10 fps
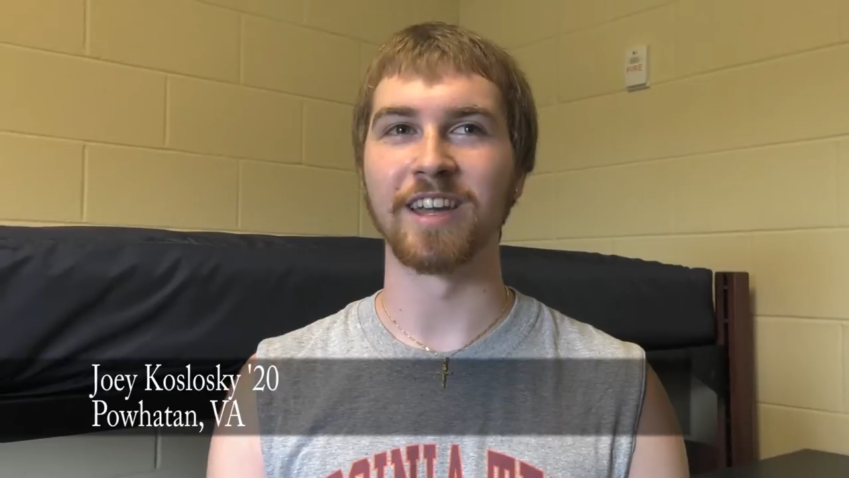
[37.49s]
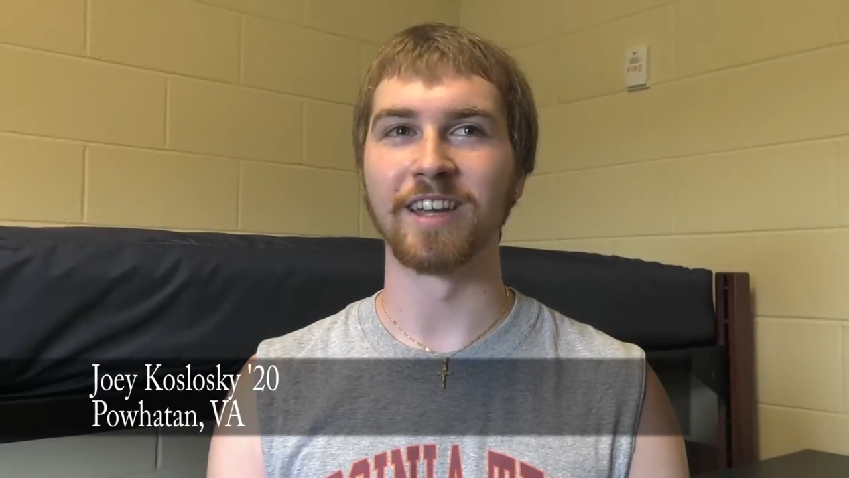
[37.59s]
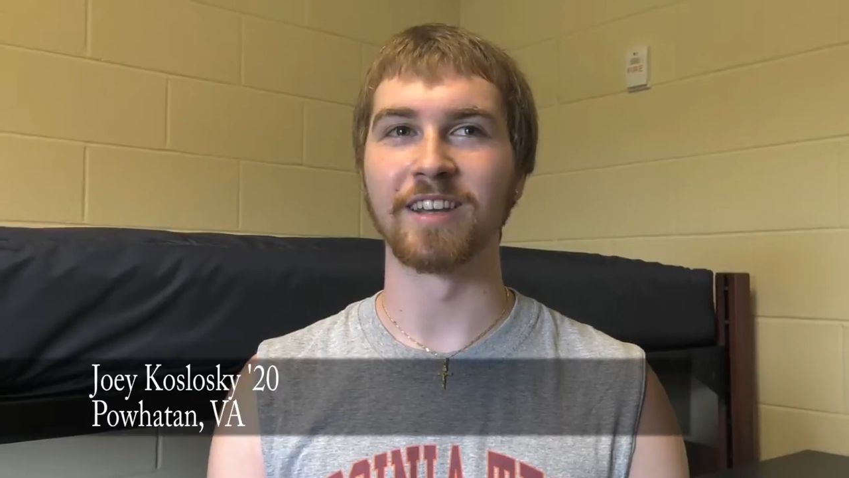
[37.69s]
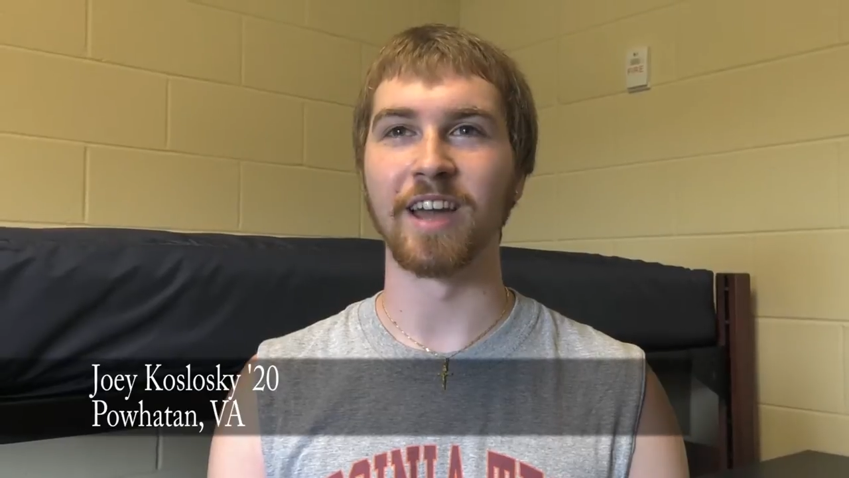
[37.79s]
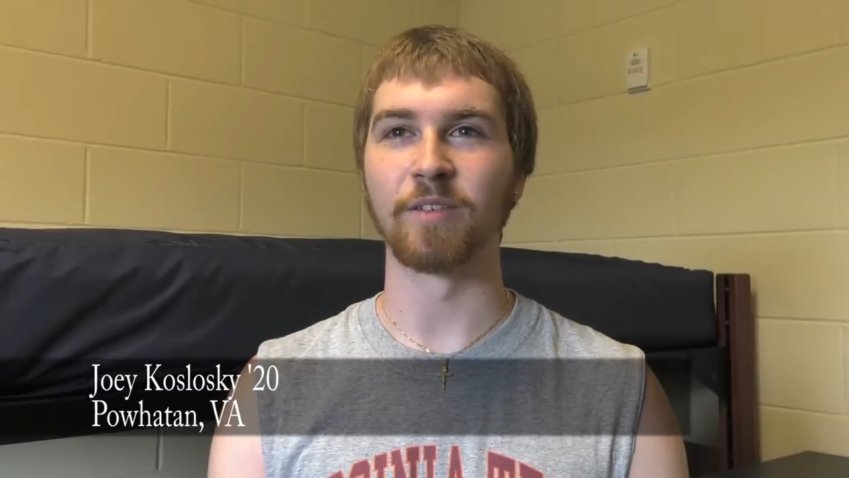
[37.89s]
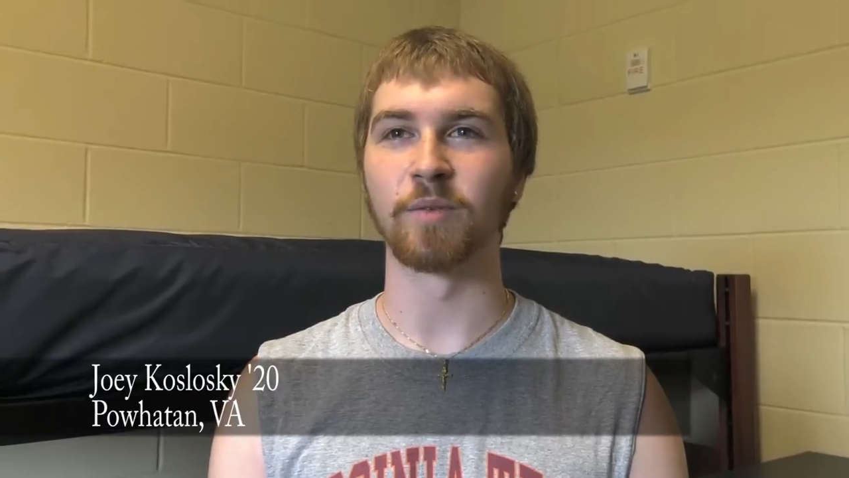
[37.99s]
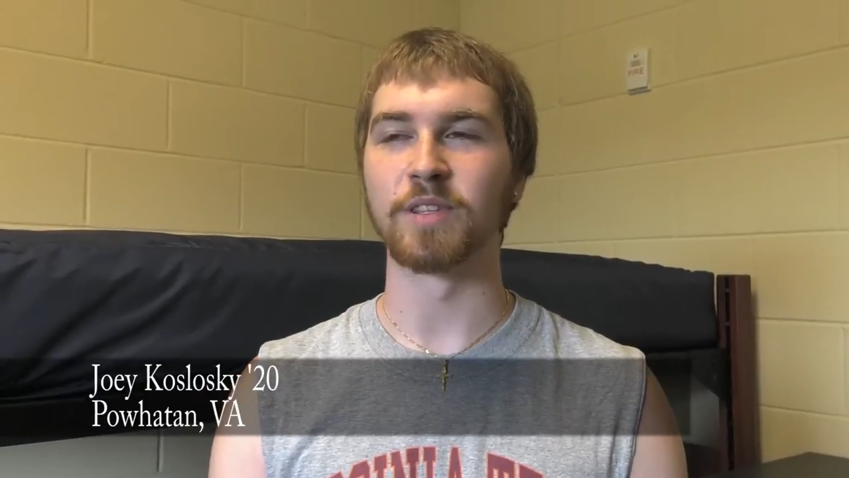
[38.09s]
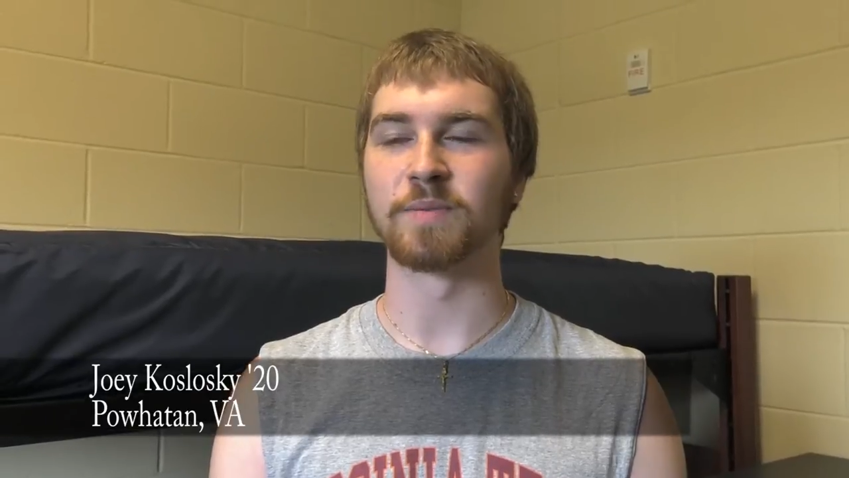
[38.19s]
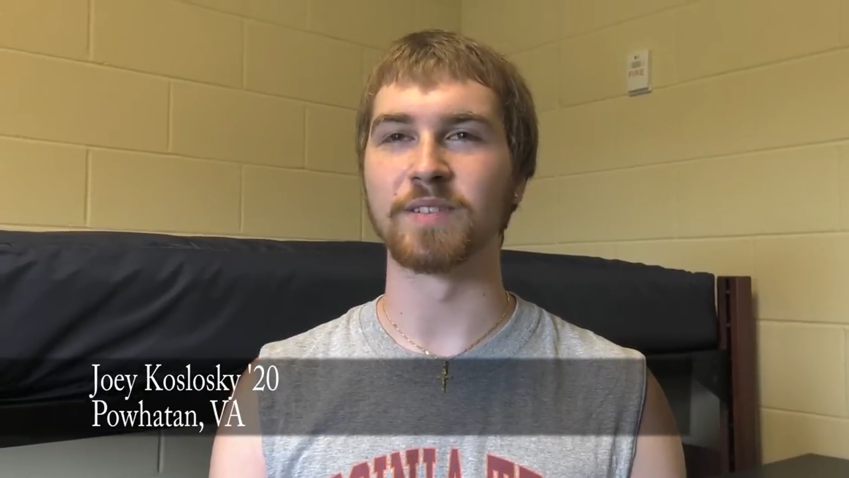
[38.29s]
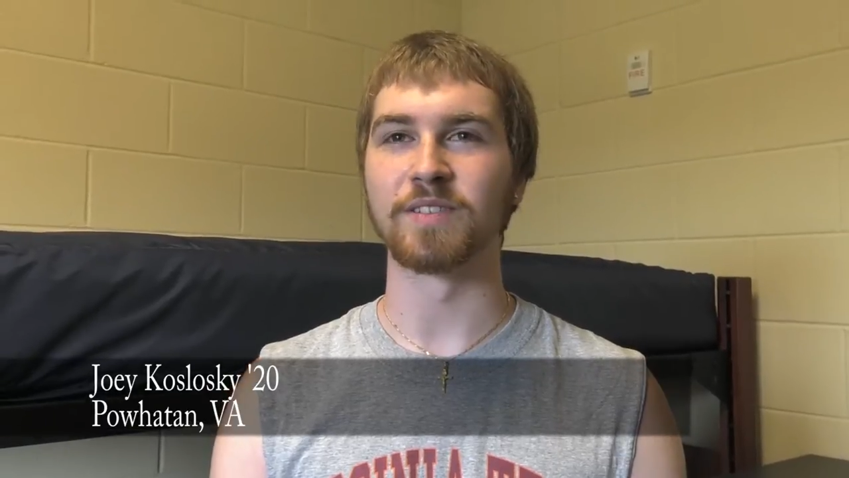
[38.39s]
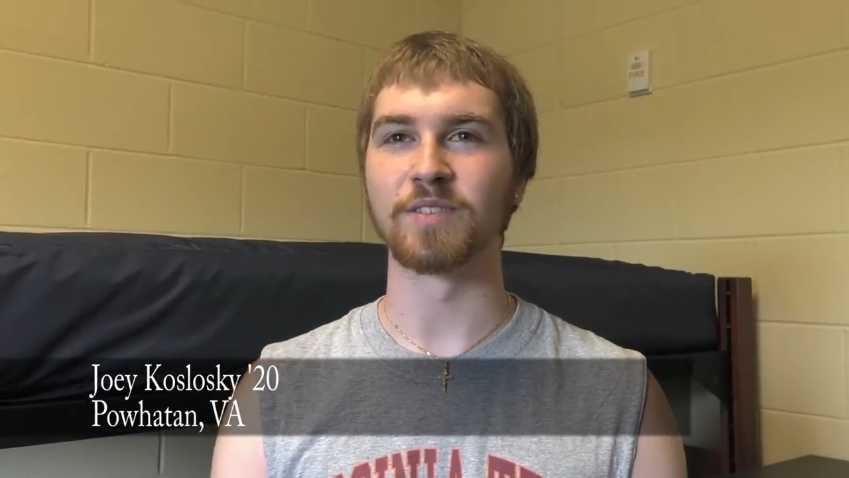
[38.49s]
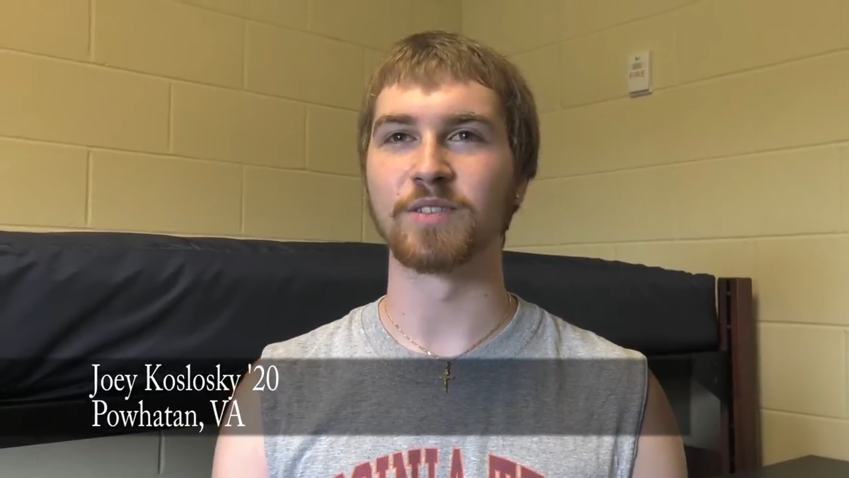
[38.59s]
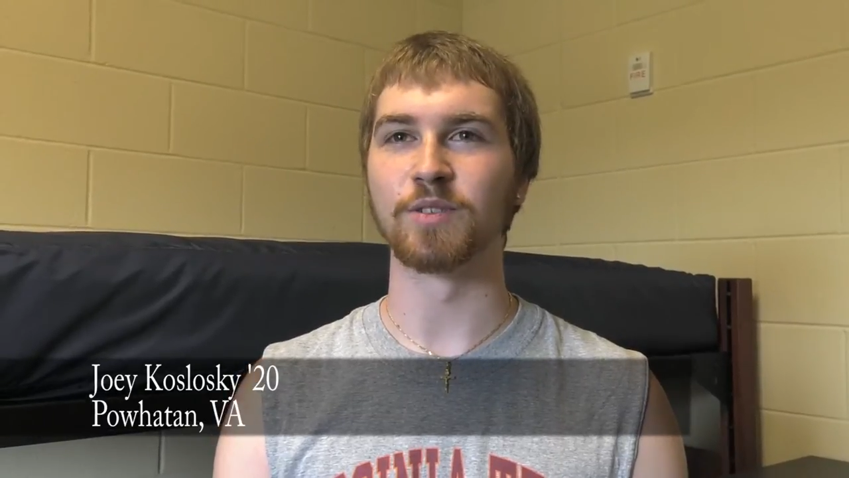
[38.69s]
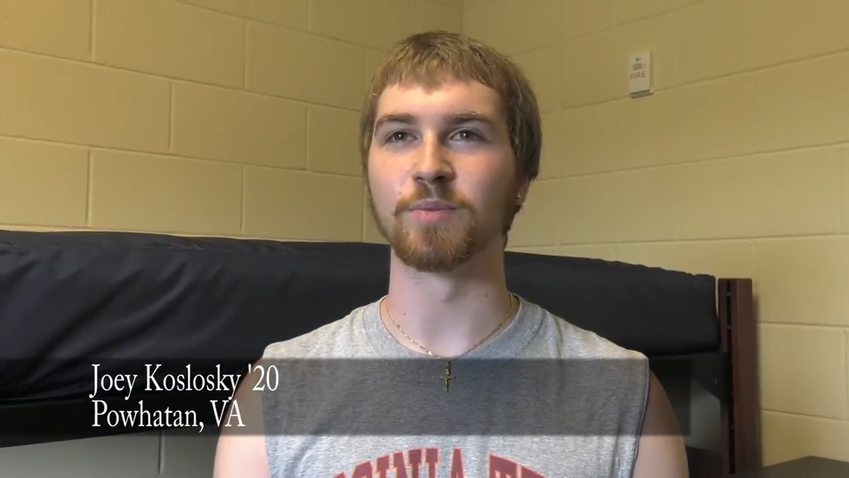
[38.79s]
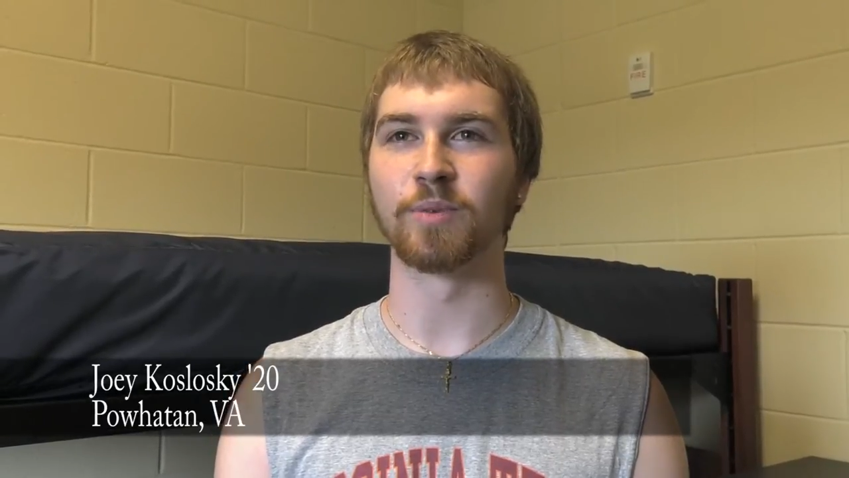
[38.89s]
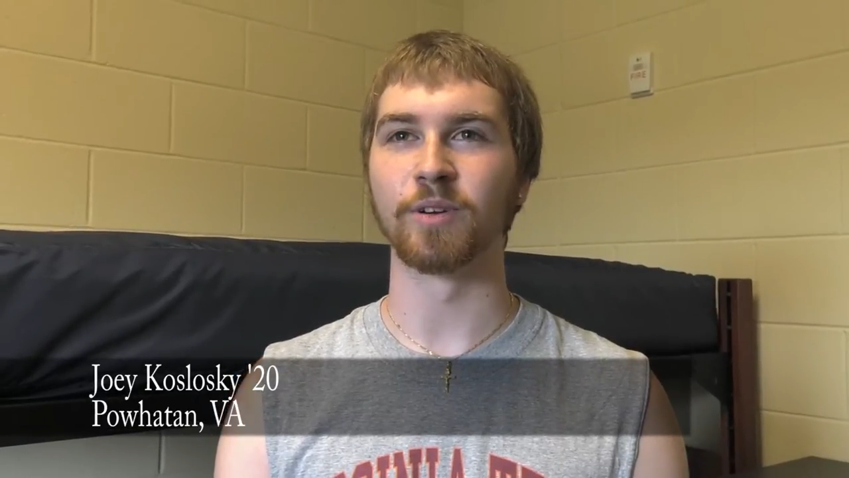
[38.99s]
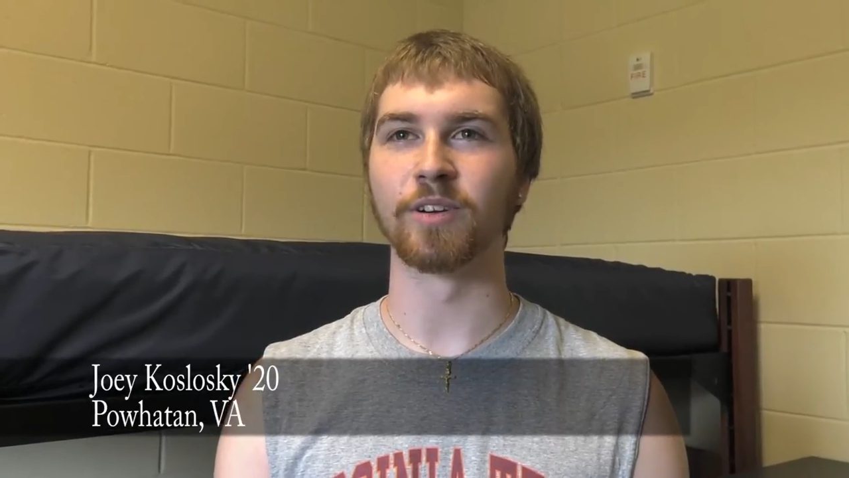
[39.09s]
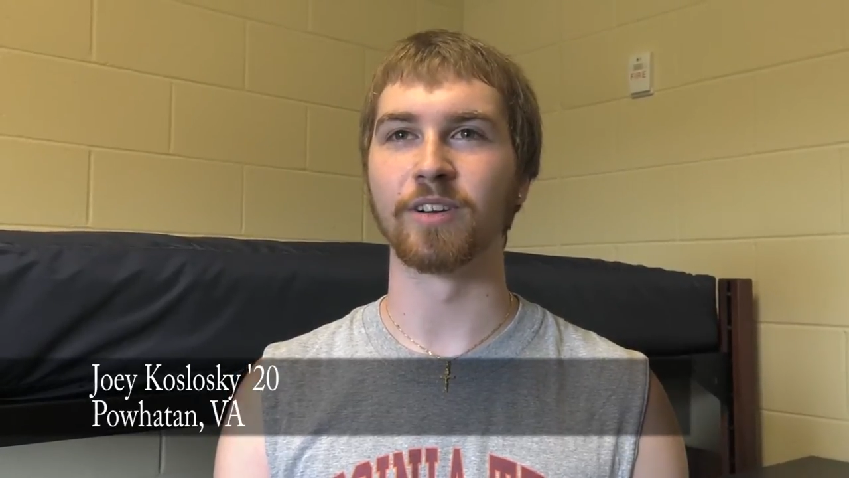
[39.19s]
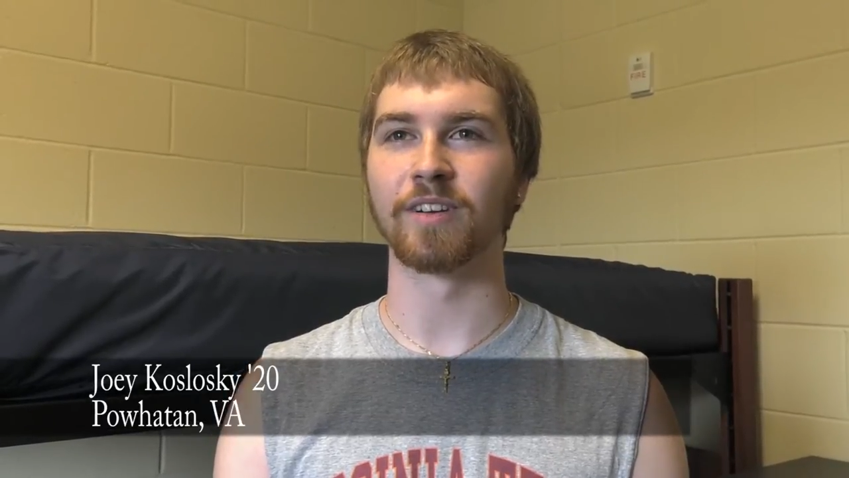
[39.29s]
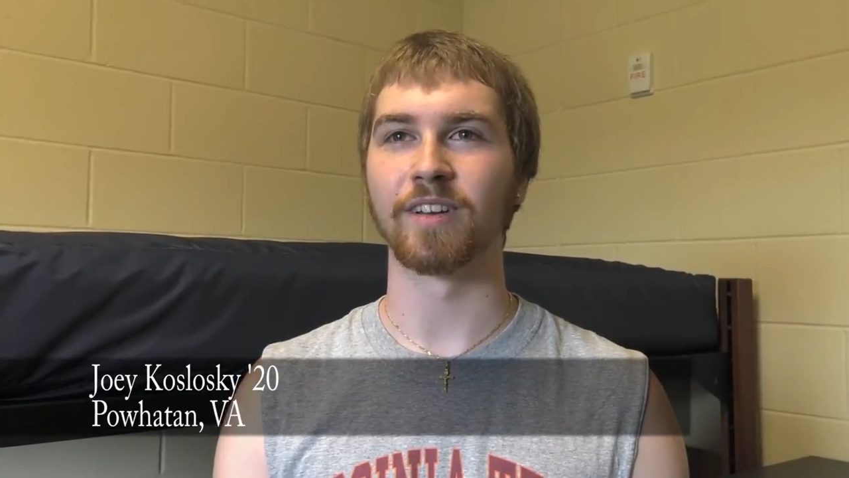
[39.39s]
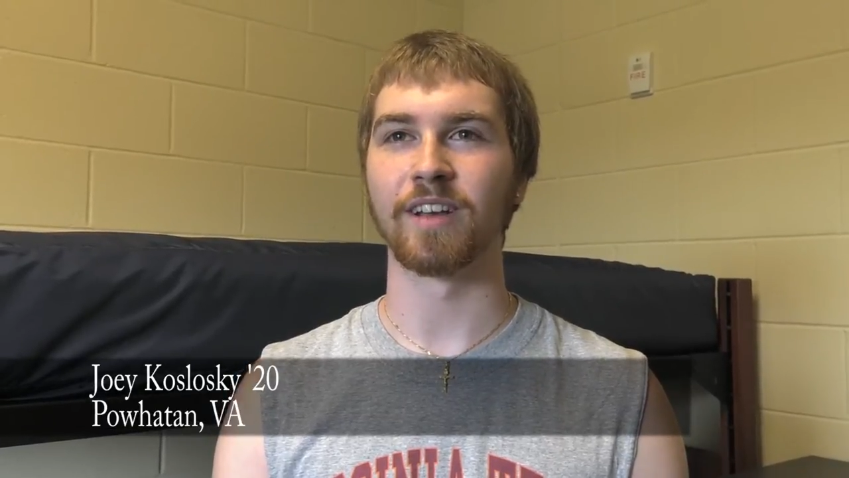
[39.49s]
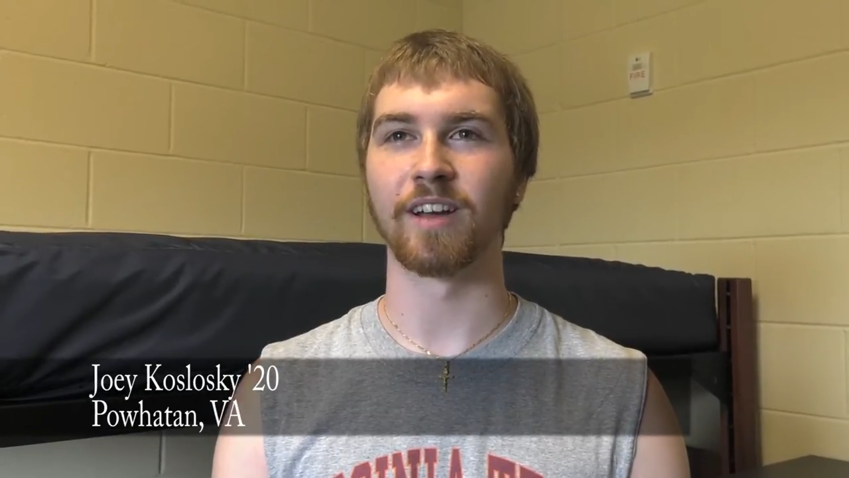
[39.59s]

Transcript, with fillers: and everyone's been super